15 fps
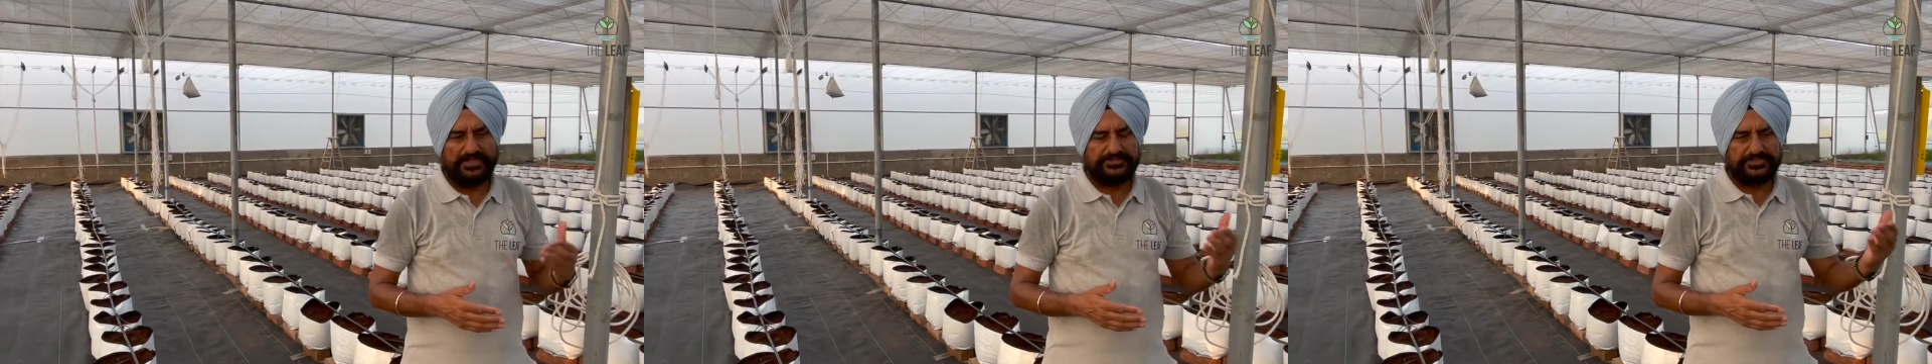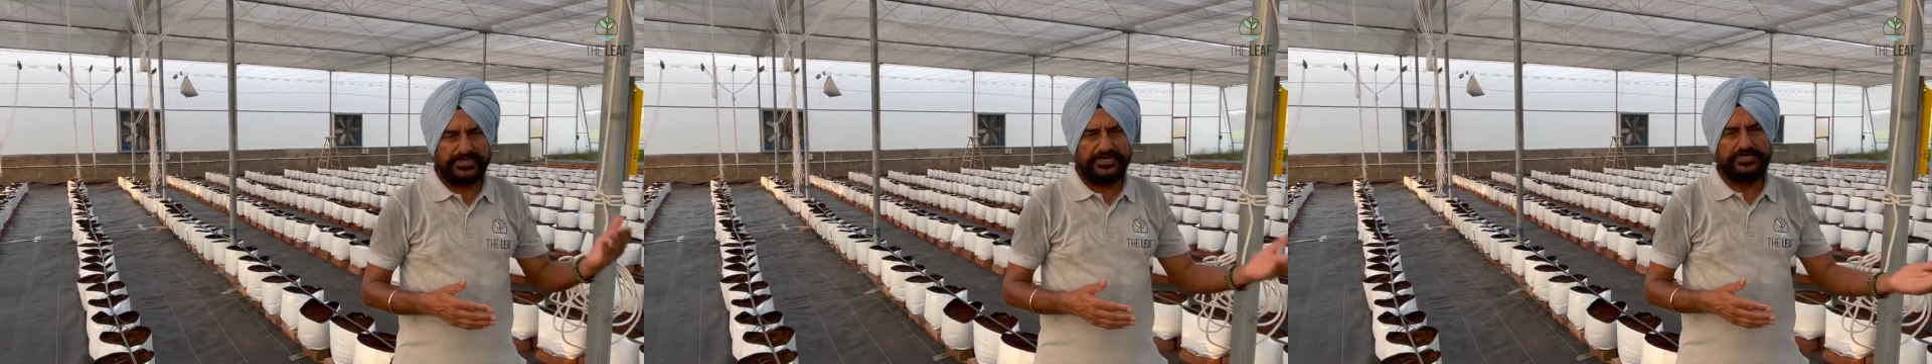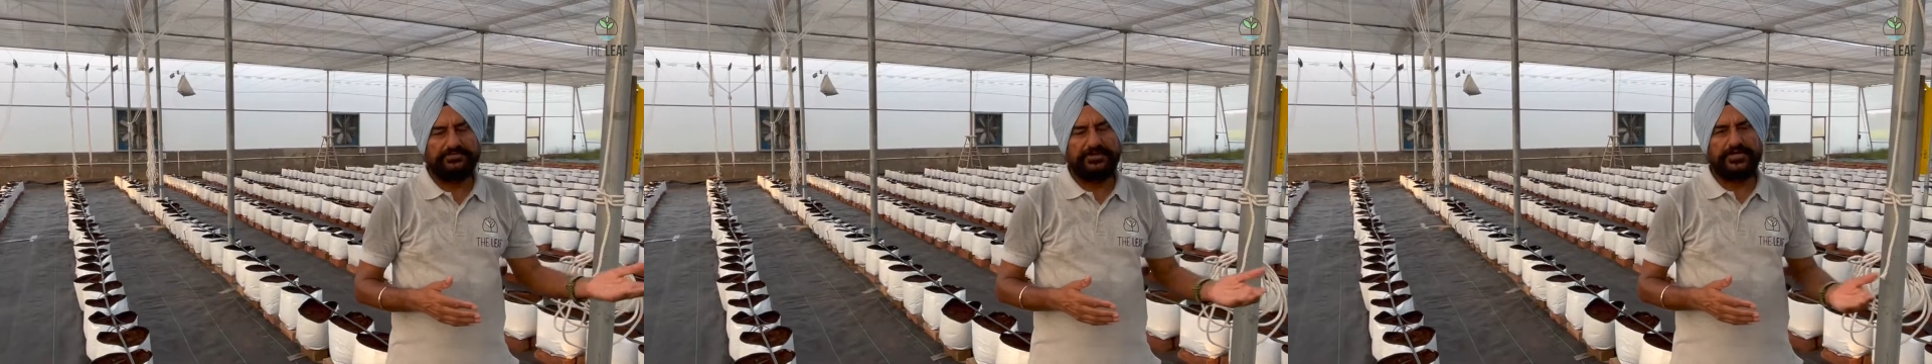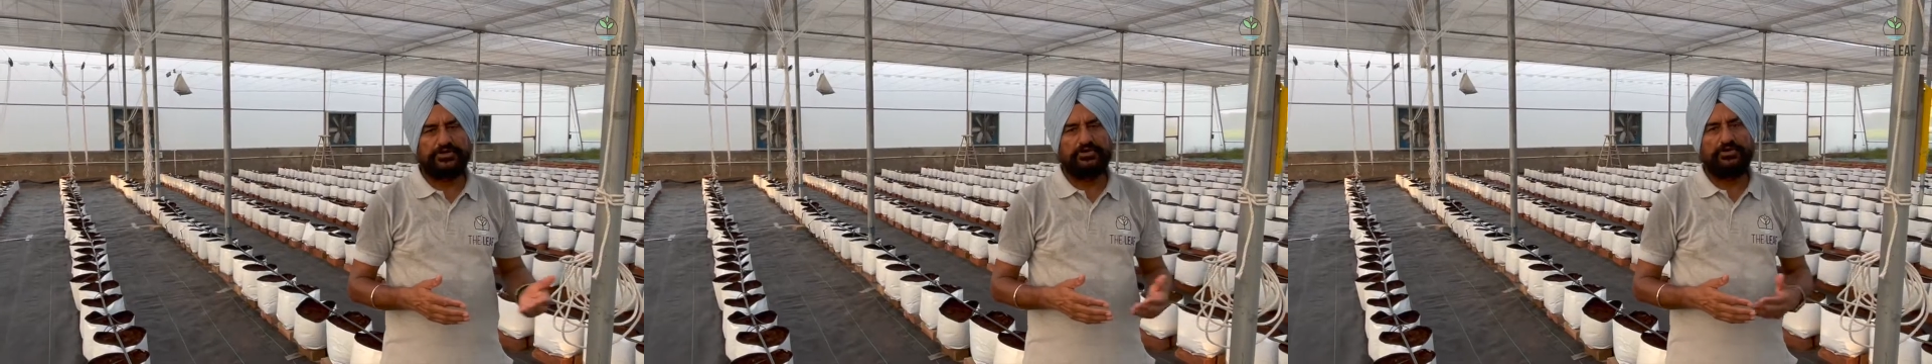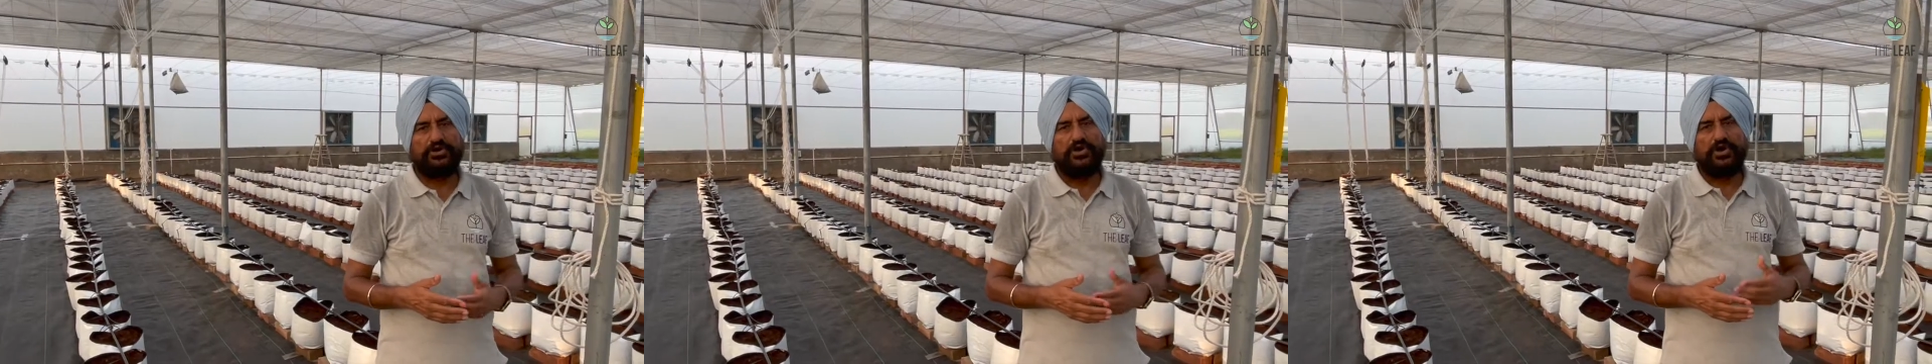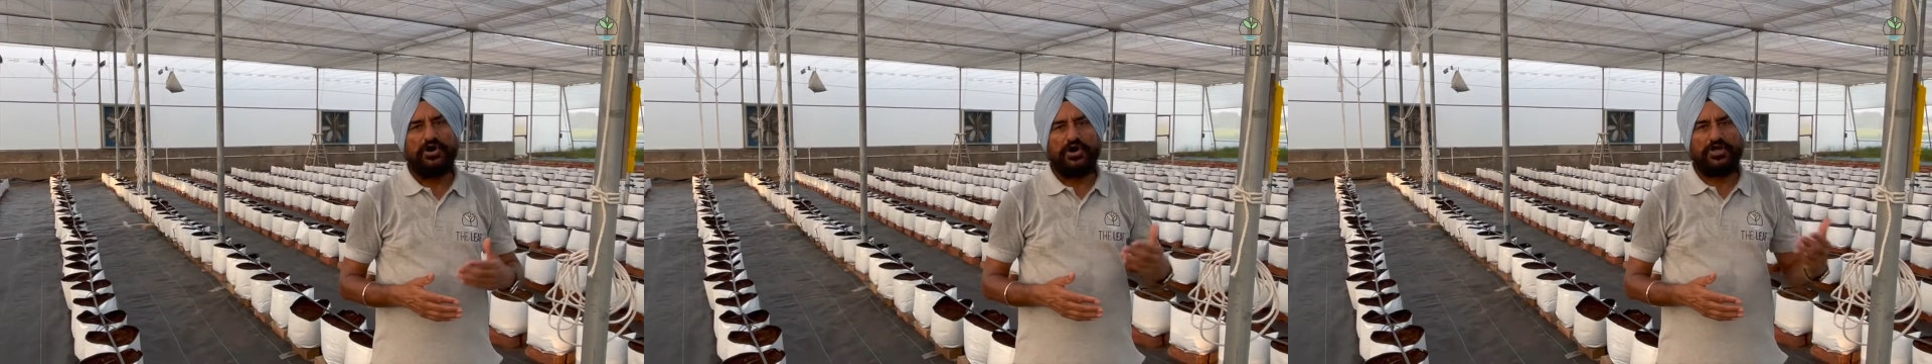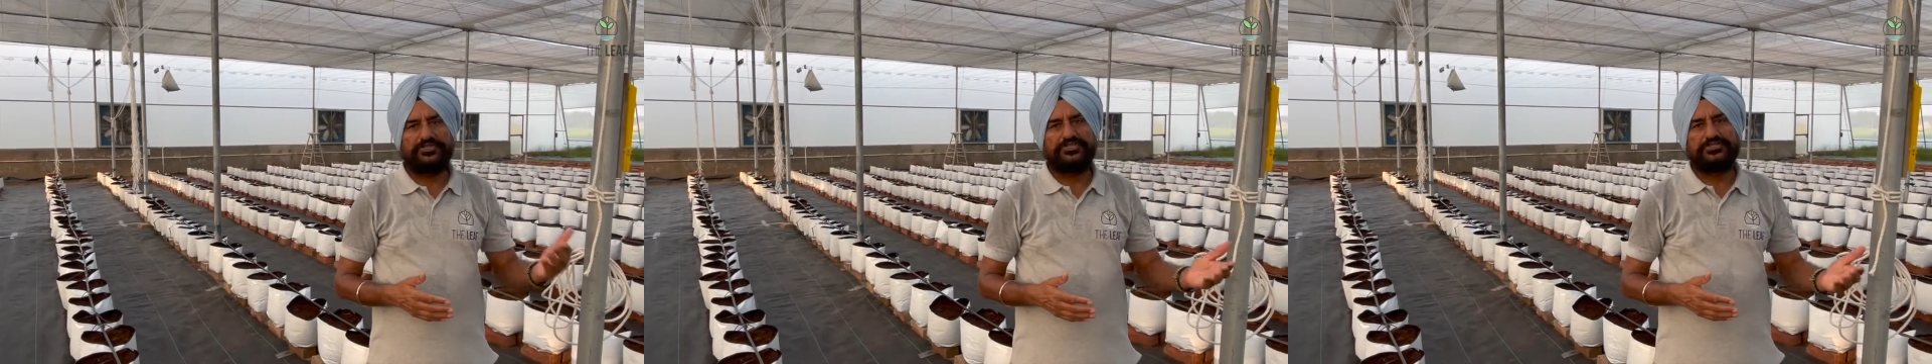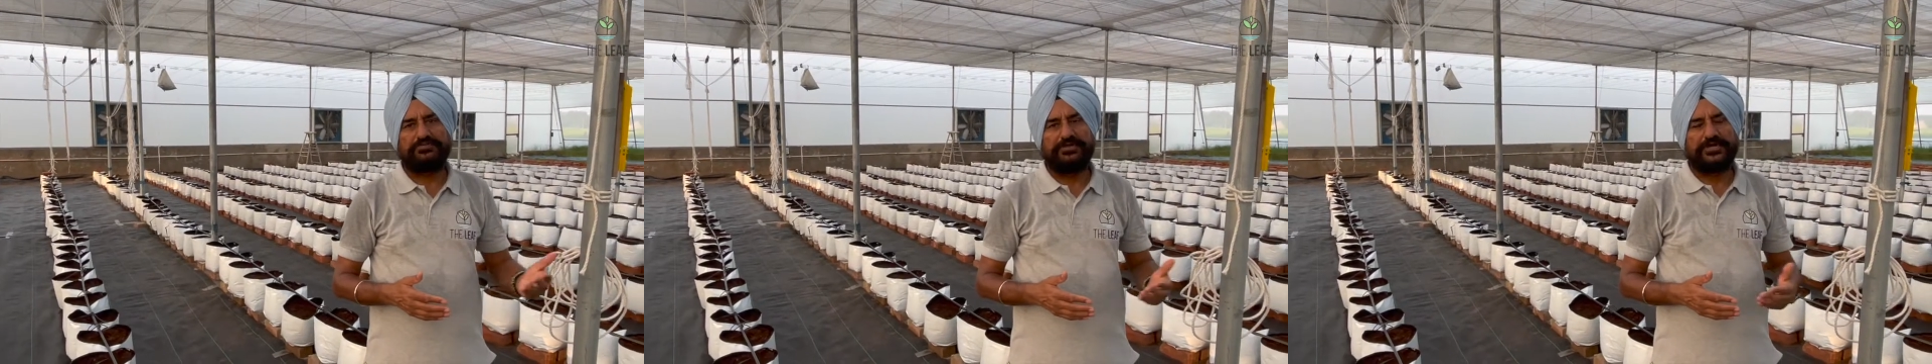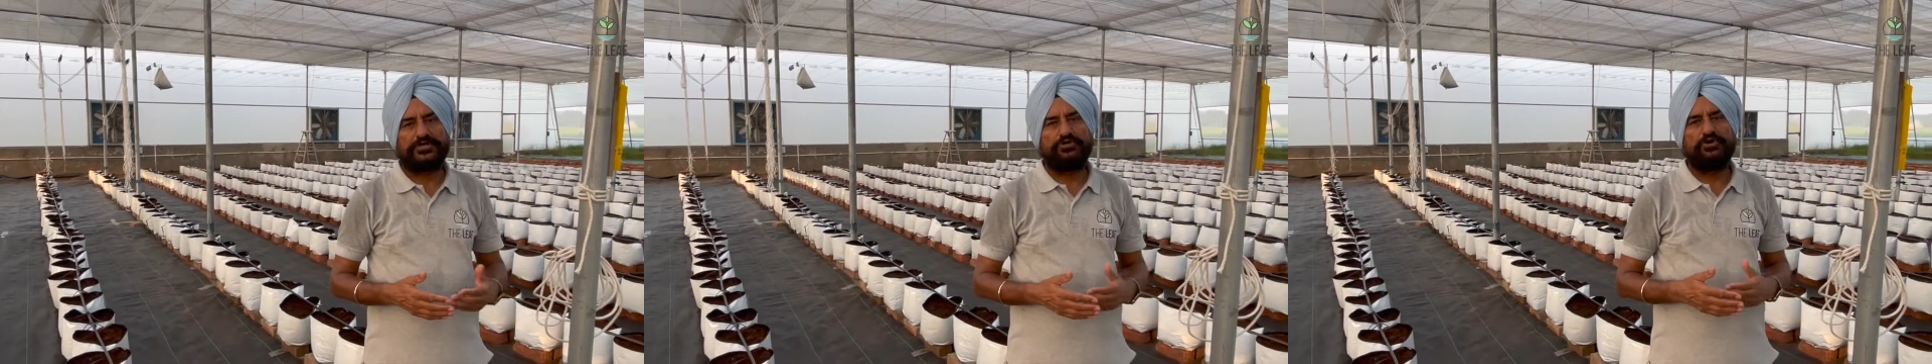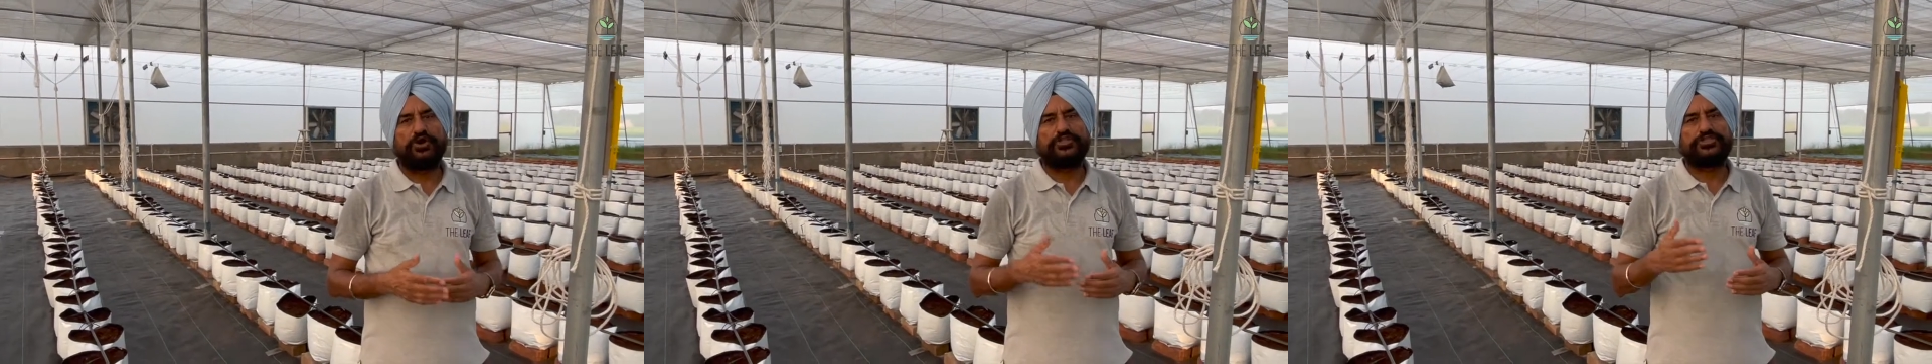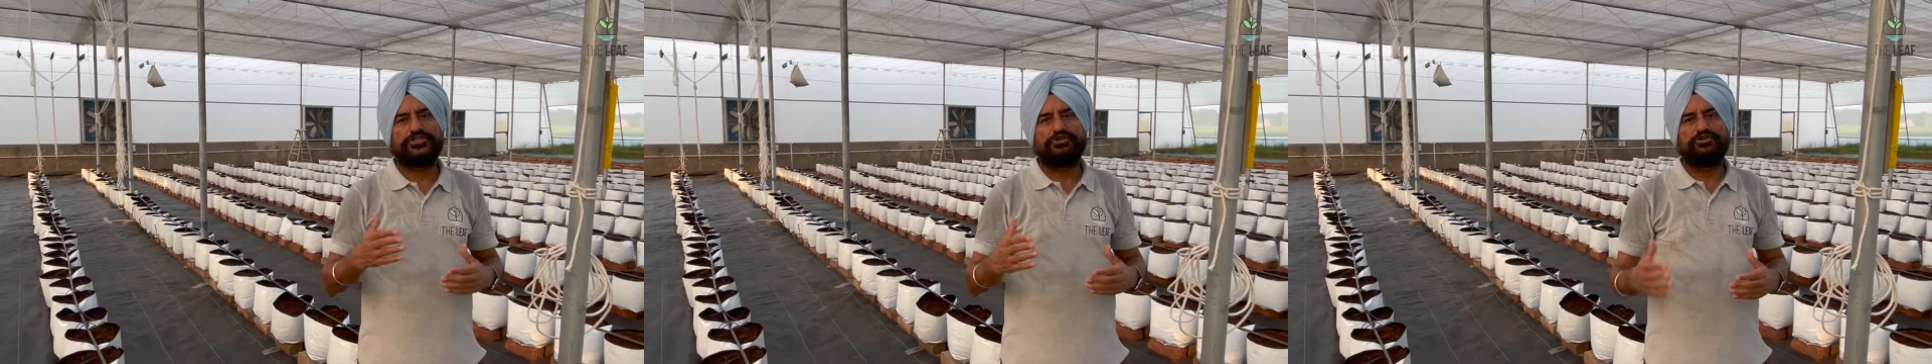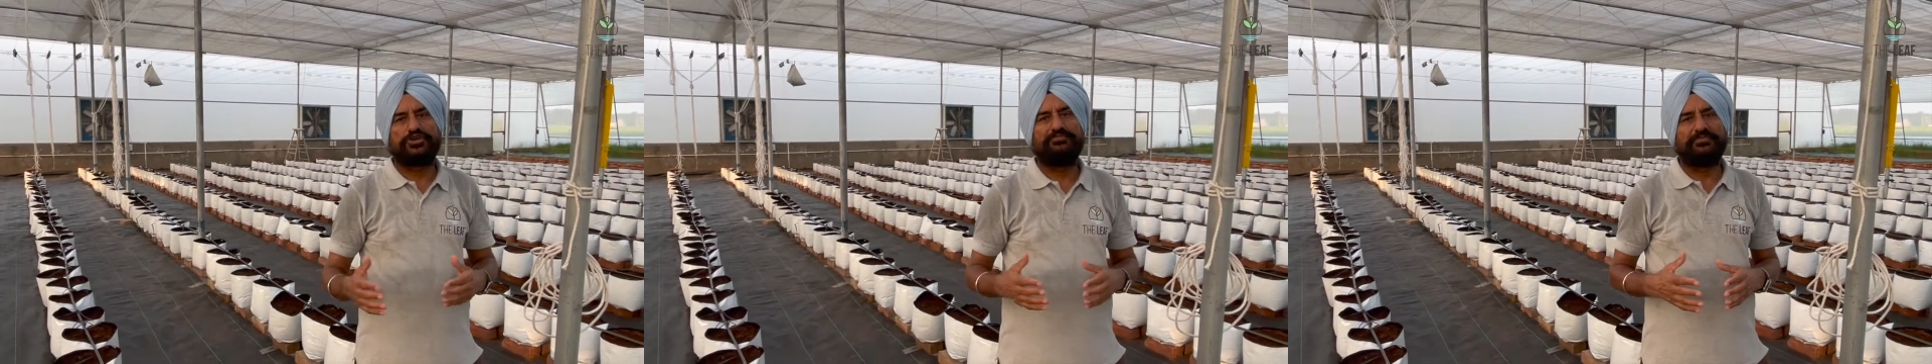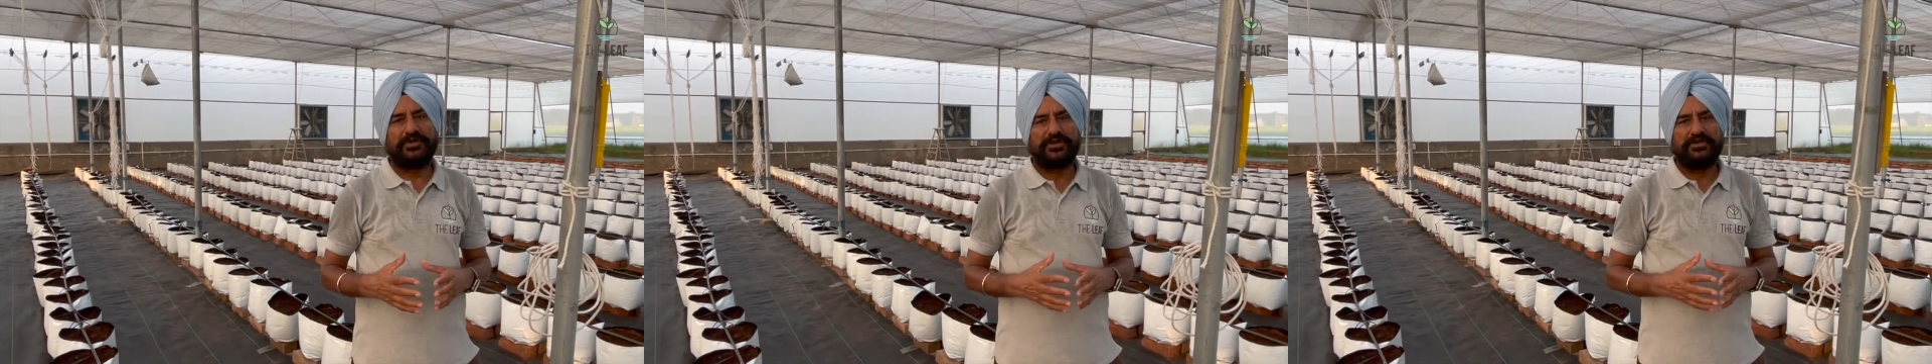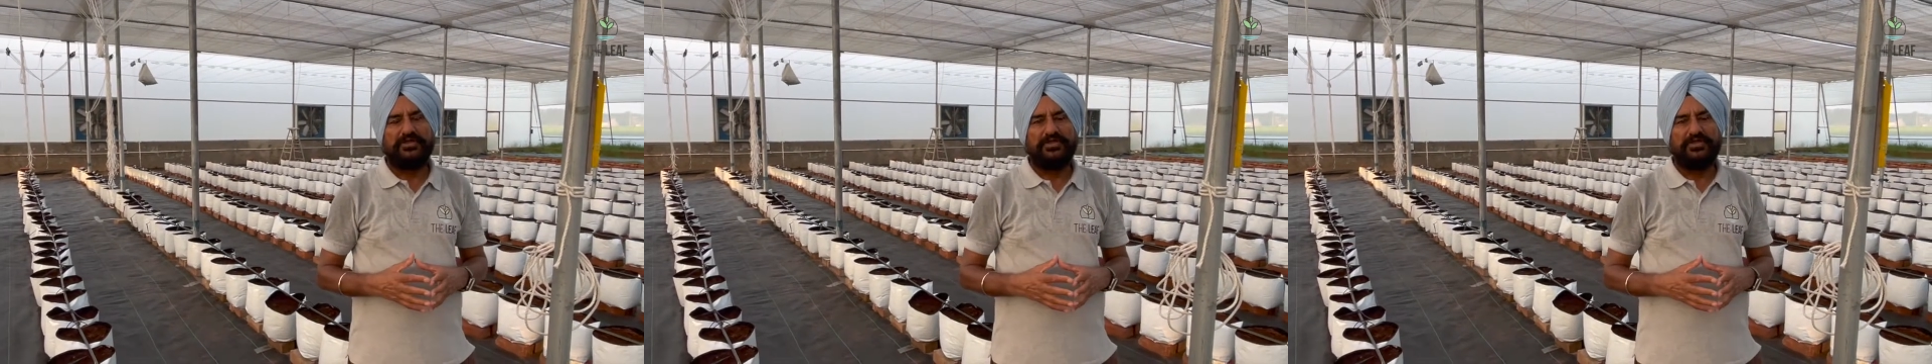cherry tomato or the tomato or the cucumber.